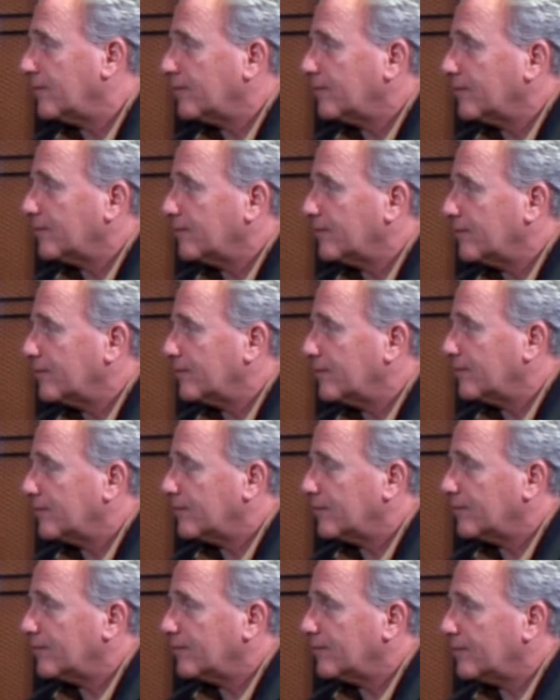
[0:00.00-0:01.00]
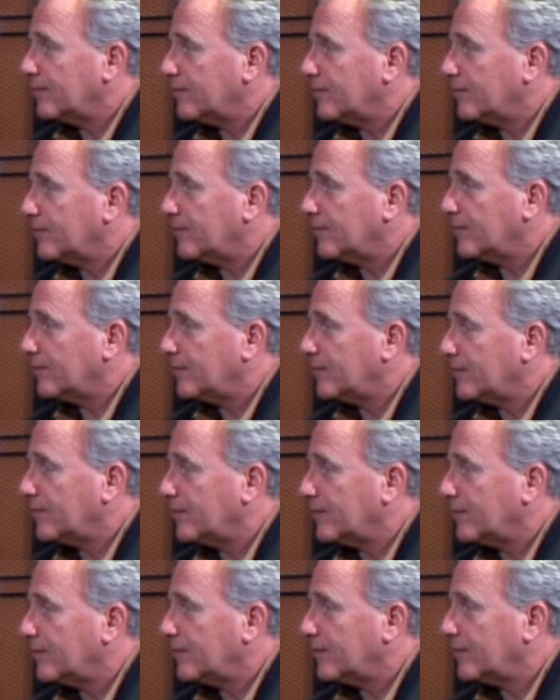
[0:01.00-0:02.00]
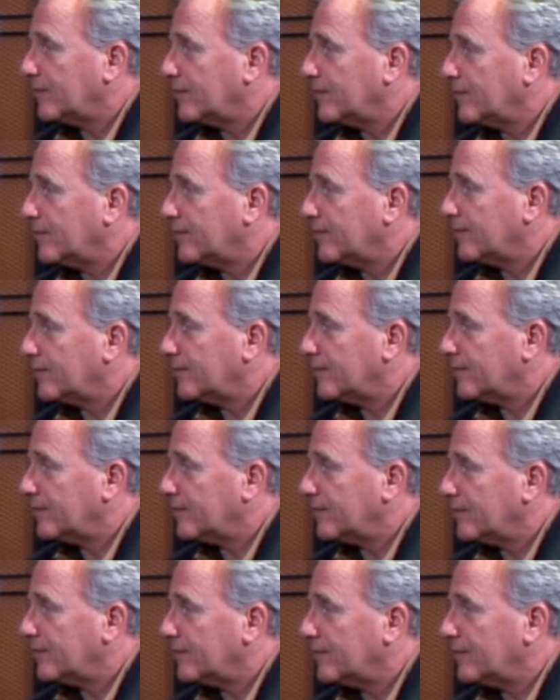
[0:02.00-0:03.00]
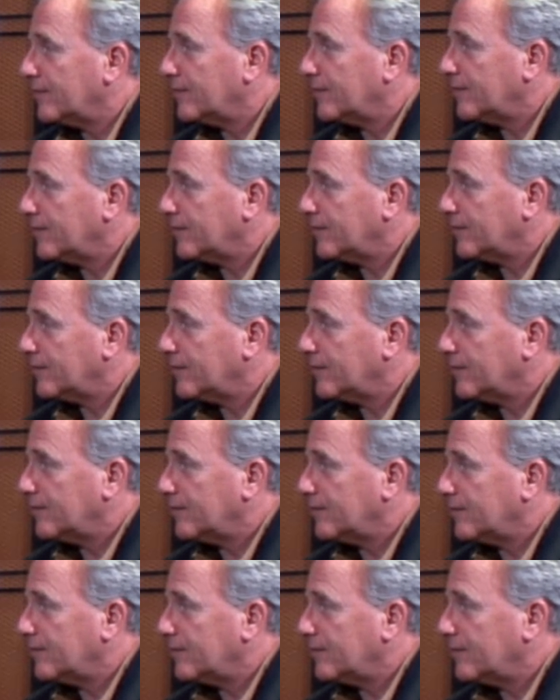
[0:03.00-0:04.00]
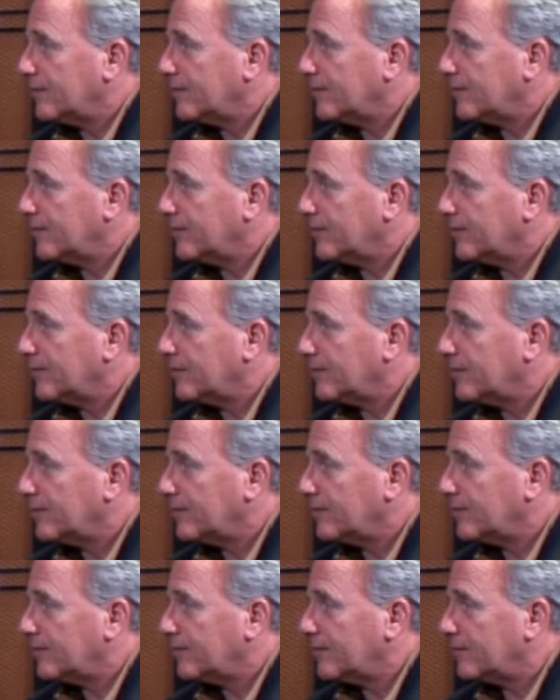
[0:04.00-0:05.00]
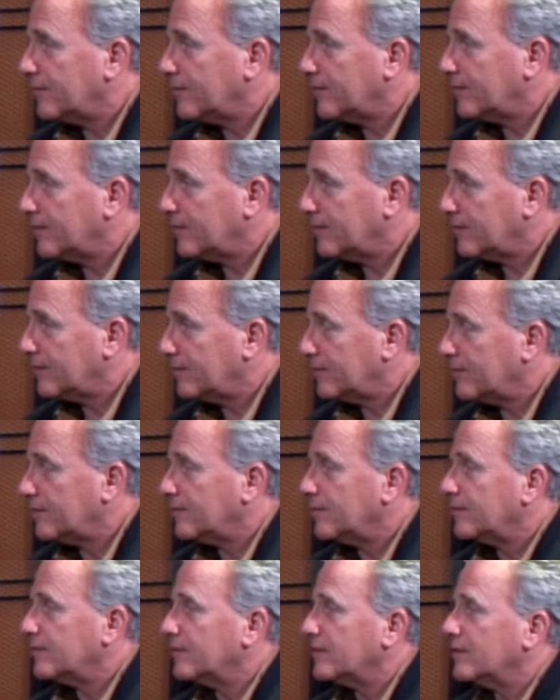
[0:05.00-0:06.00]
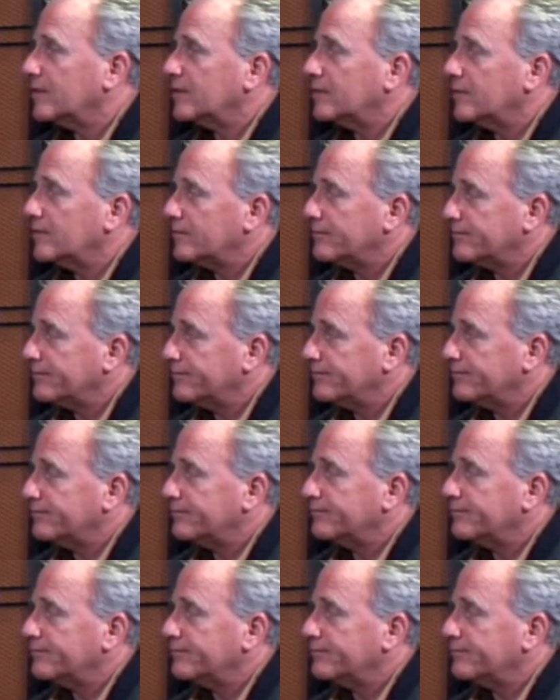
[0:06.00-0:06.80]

[no speech]